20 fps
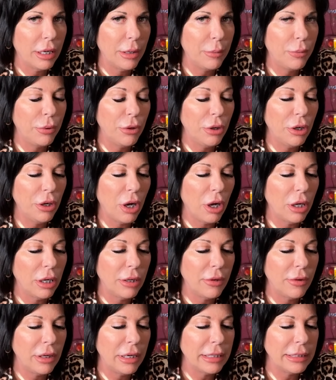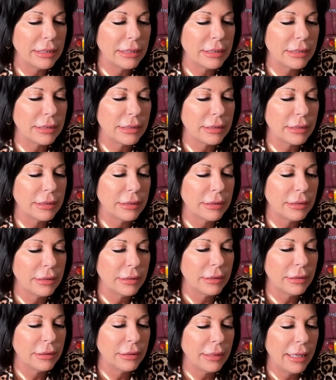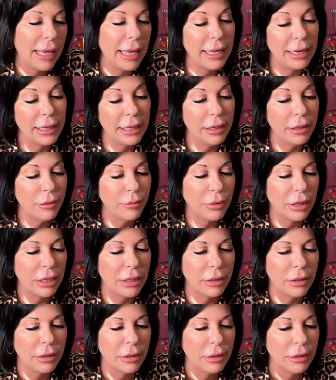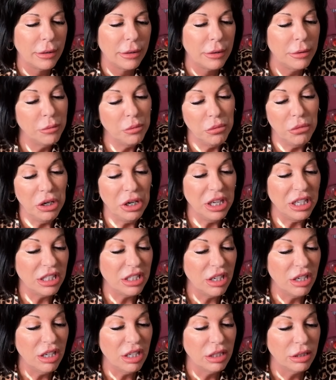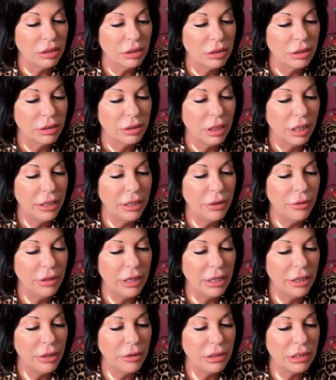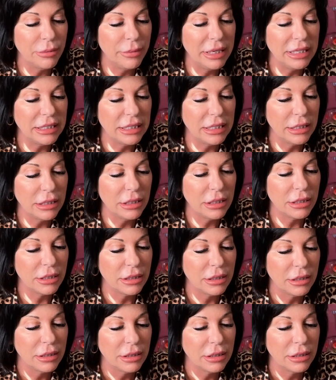I put it on and then I just edit, but we're going to get started. I know I know it's a message.